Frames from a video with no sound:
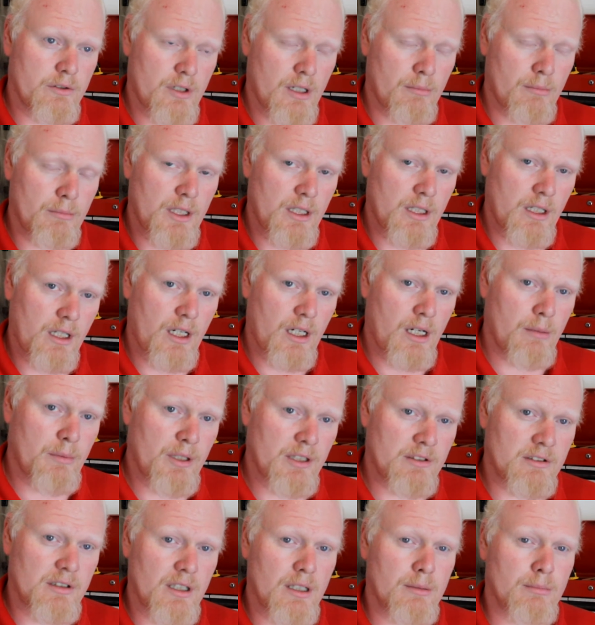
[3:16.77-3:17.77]
Drop me any
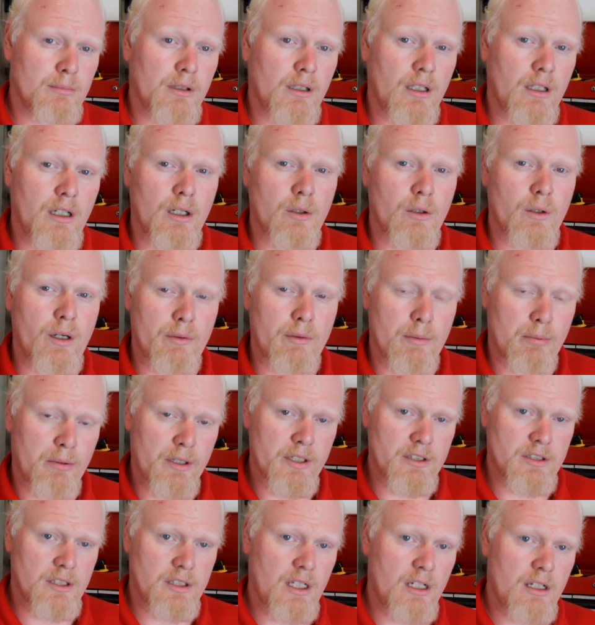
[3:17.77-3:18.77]
comments down below. I would
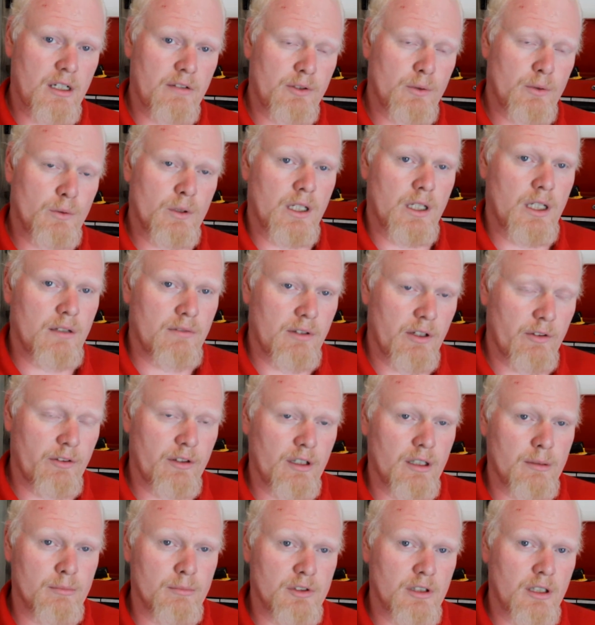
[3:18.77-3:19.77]
appreciate it if you would give it a
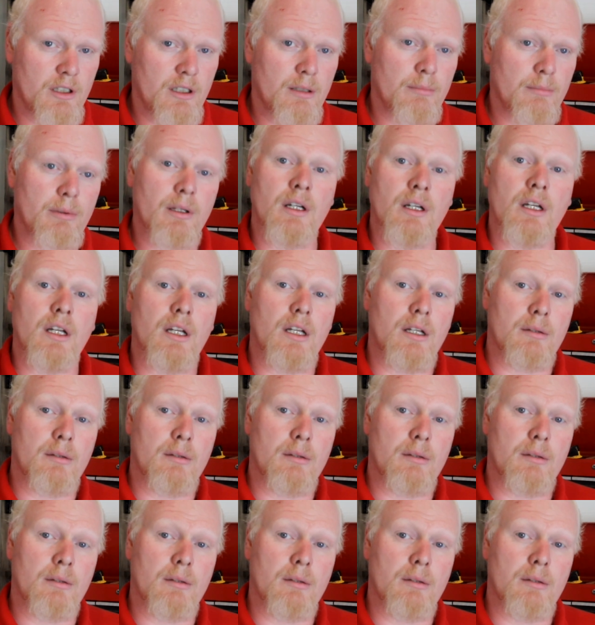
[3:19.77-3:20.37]
thumbs up.